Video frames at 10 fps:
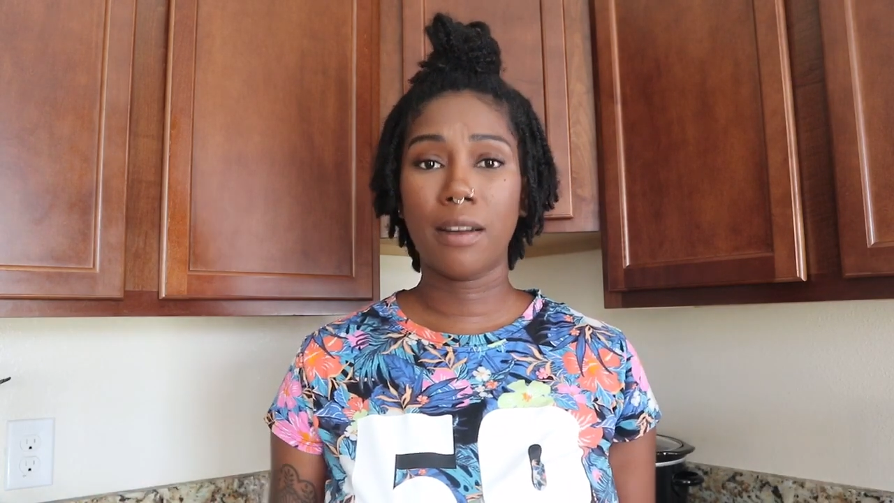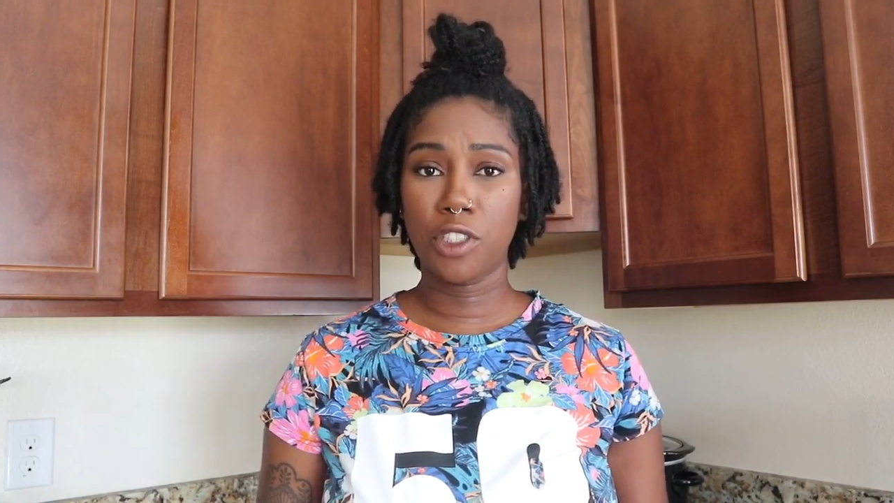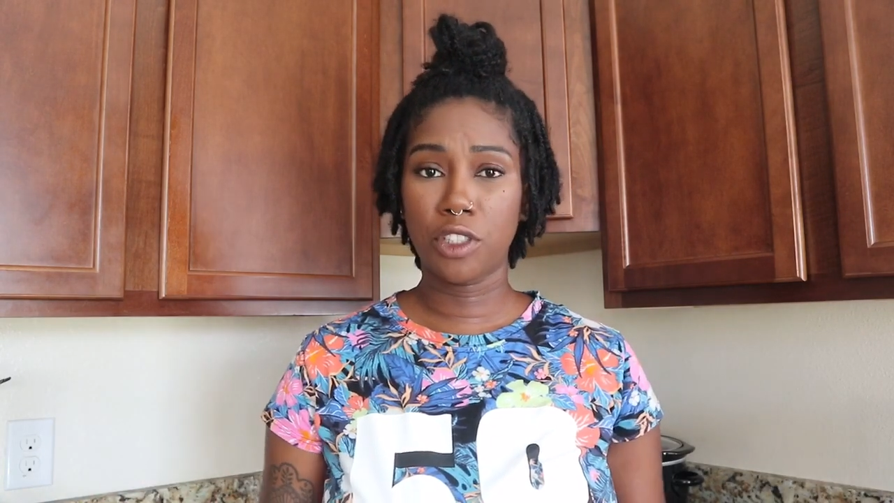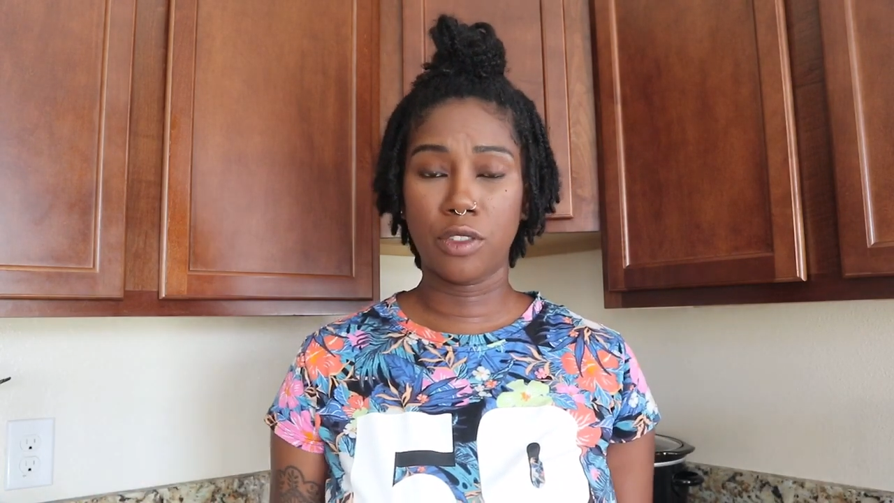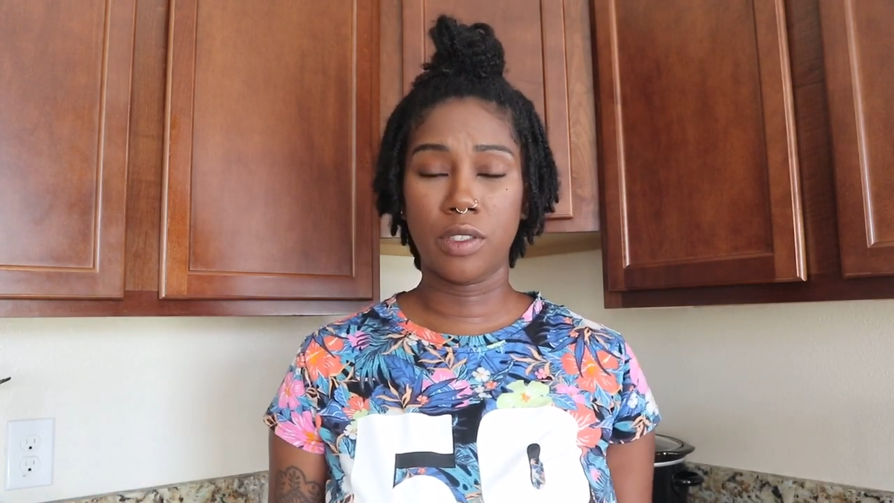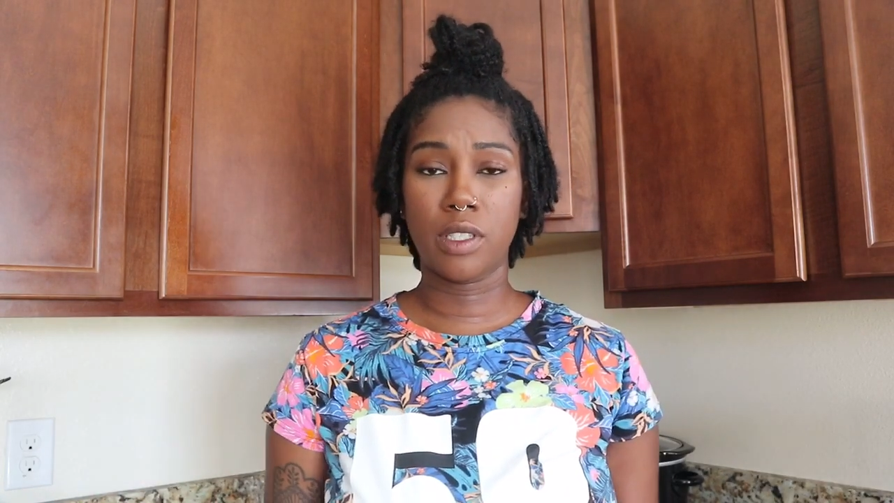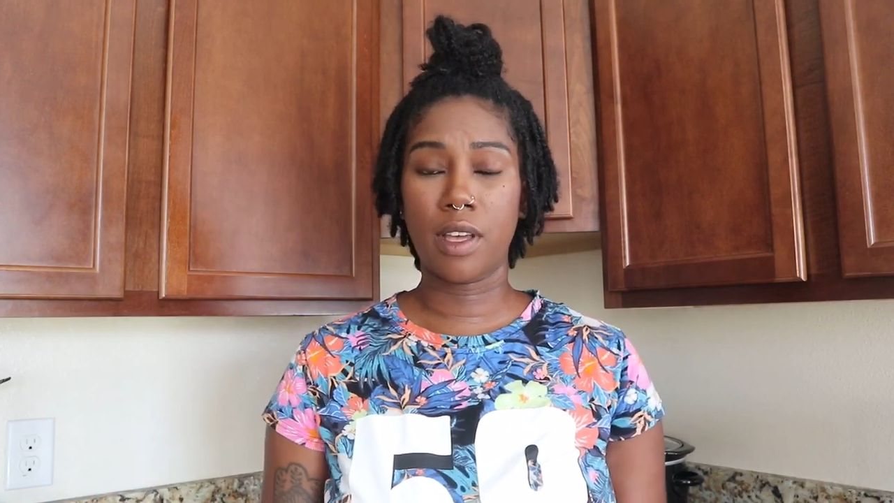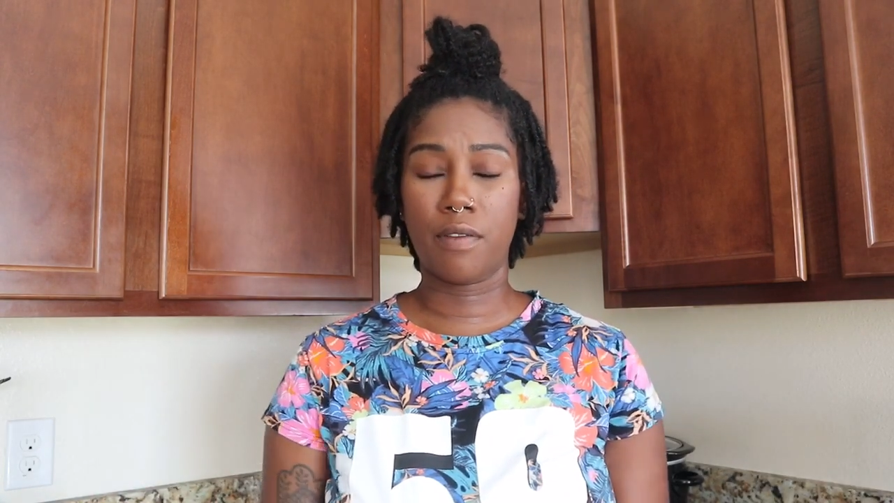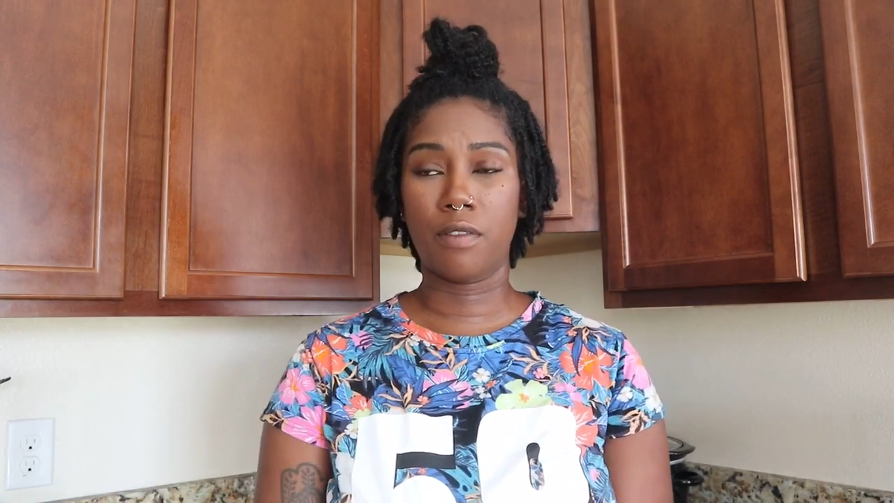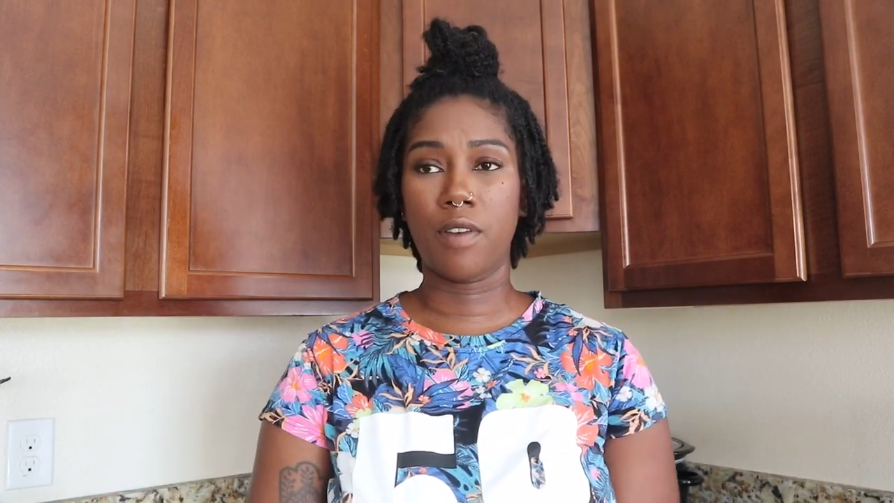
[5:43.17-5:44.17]
children
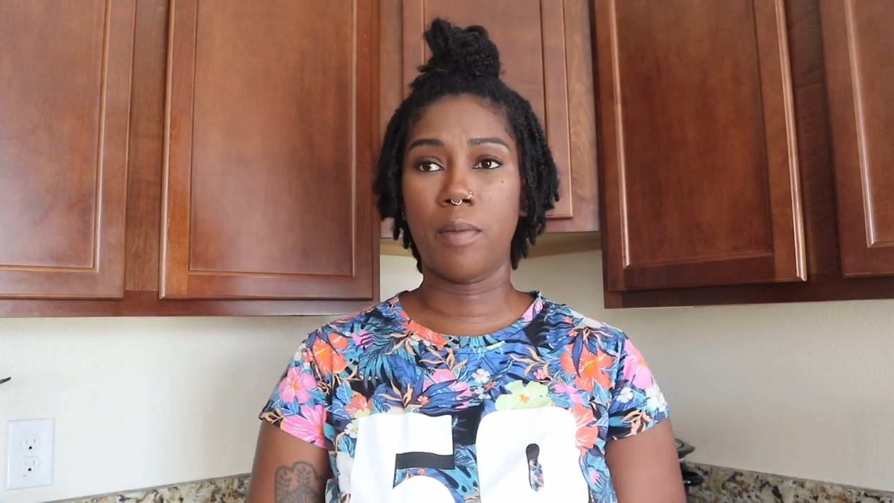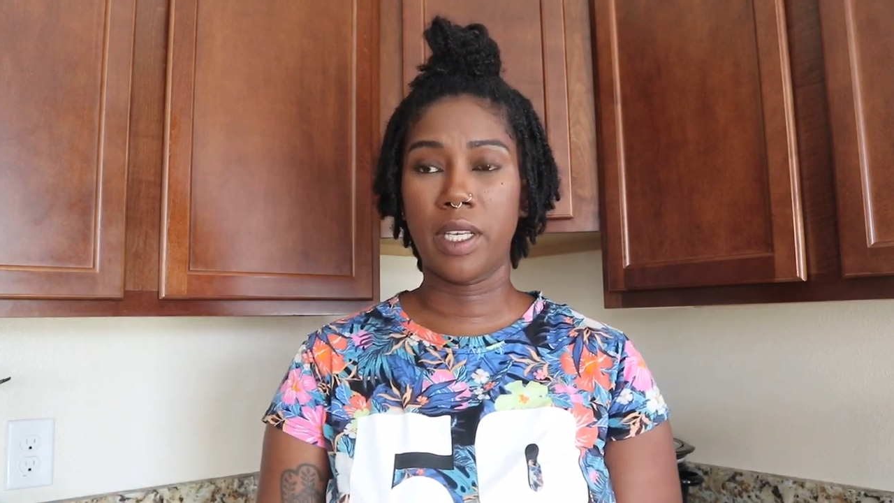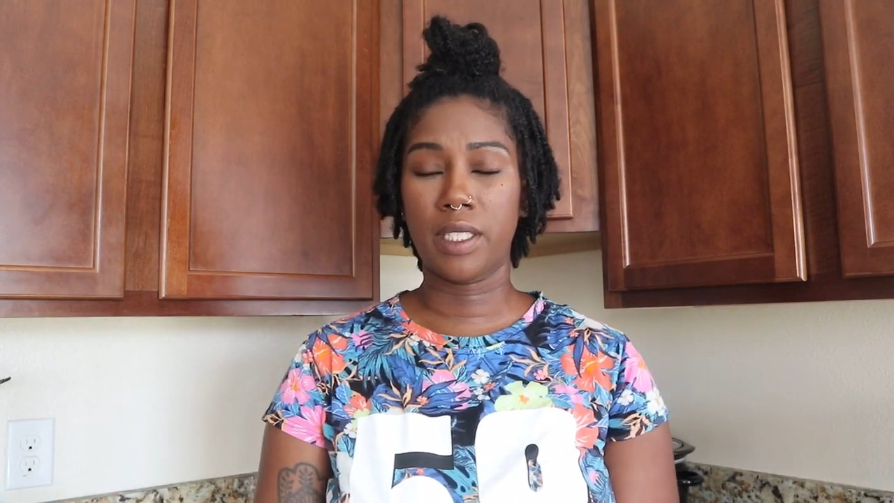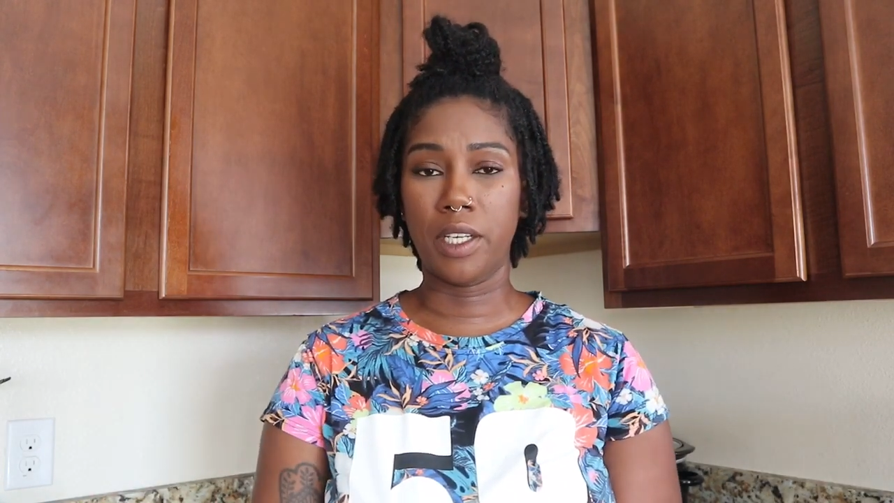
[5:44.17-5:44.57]
suffer from this